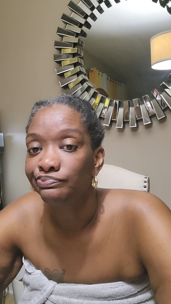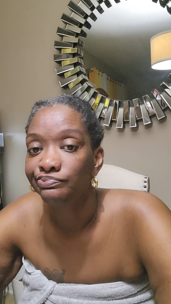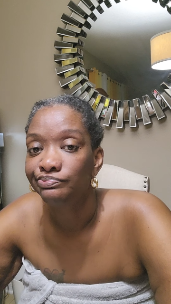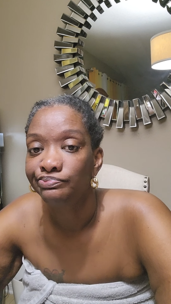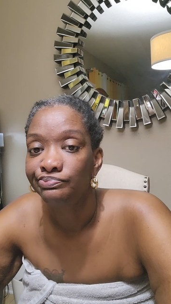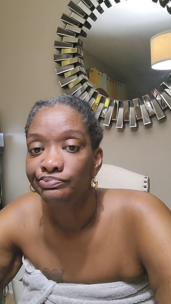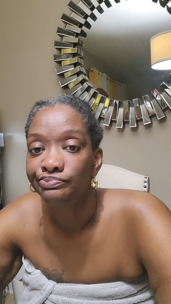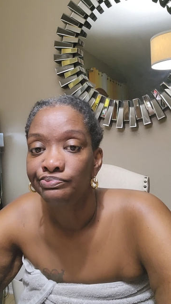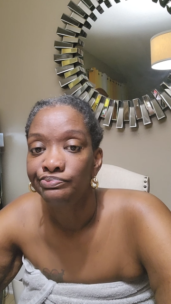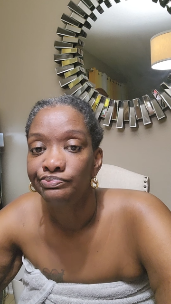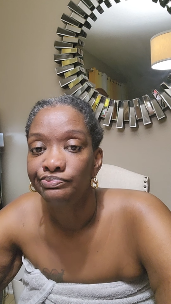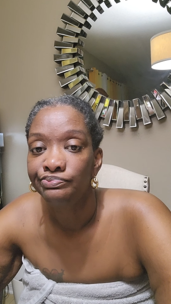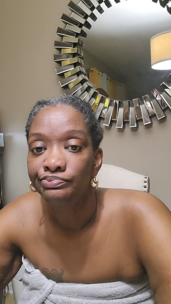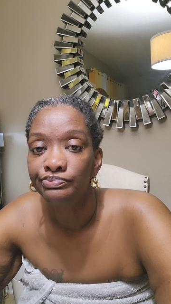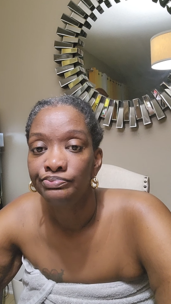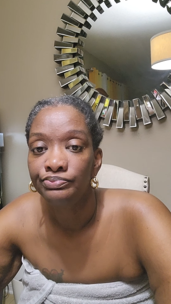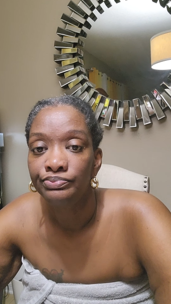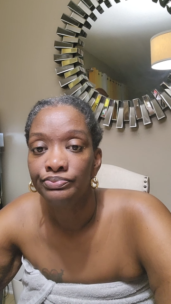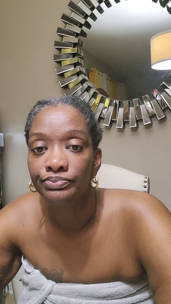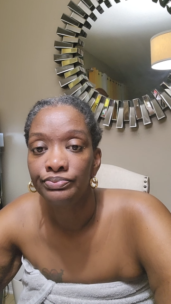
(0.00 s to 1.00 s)

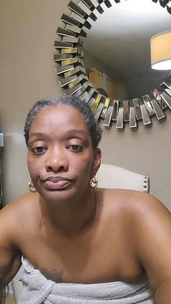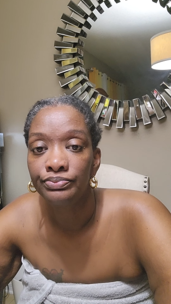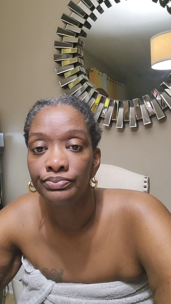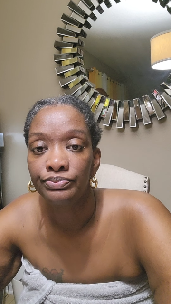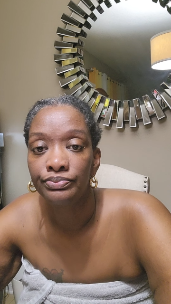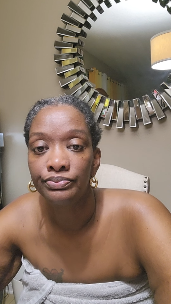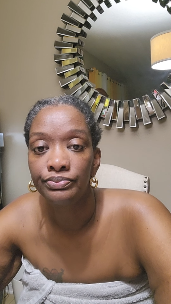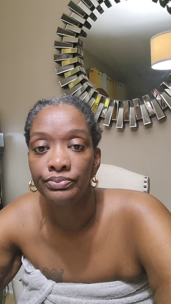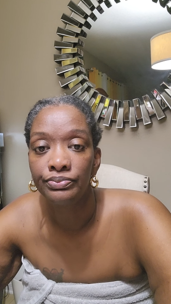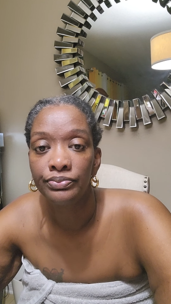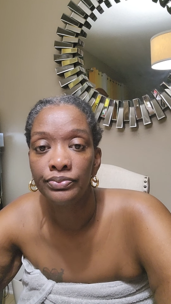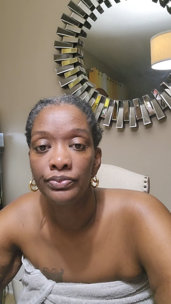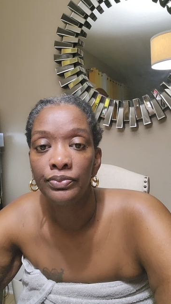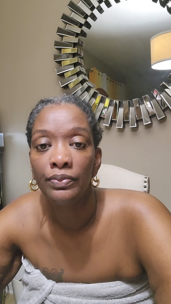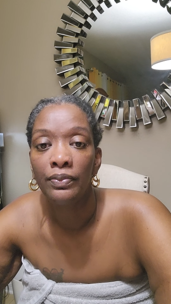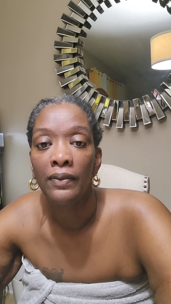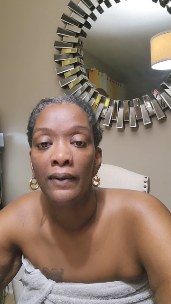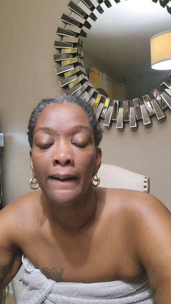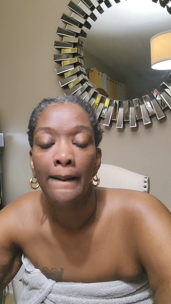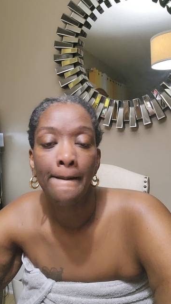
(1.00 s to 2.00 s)

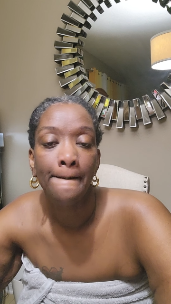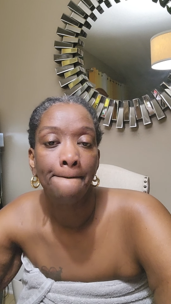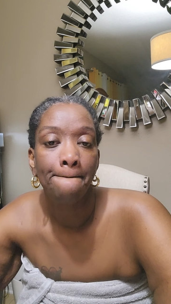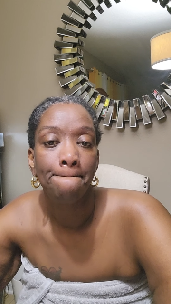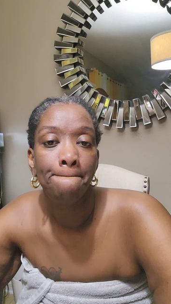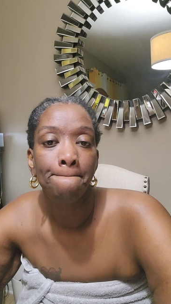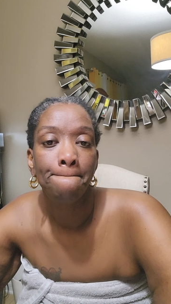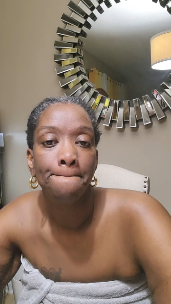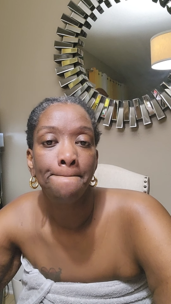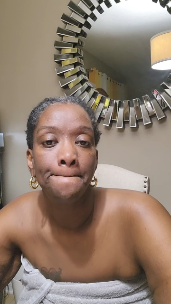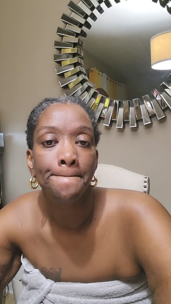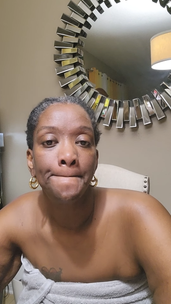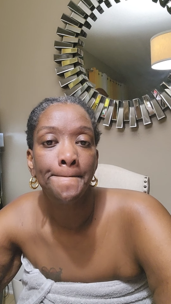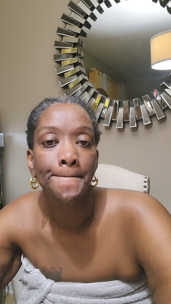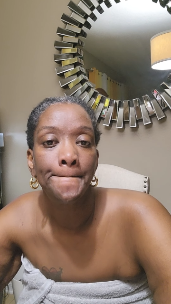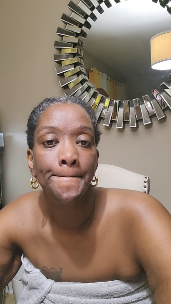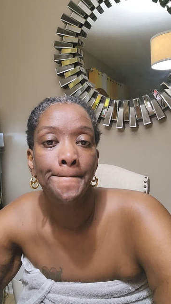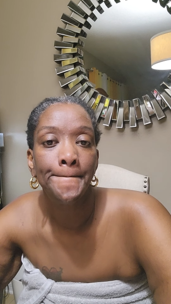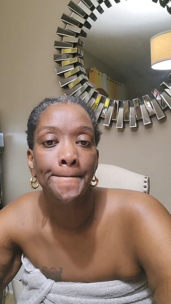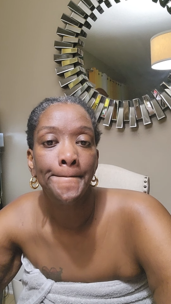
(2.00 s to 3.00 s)

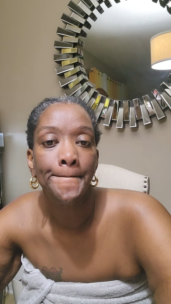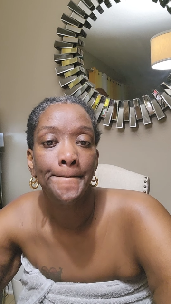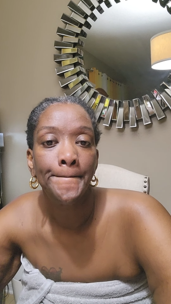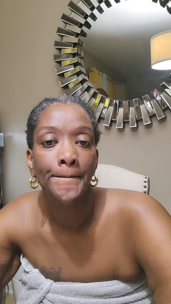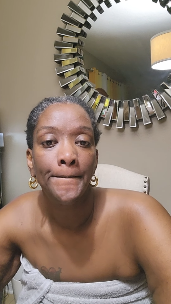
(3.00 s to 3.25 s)
(silence)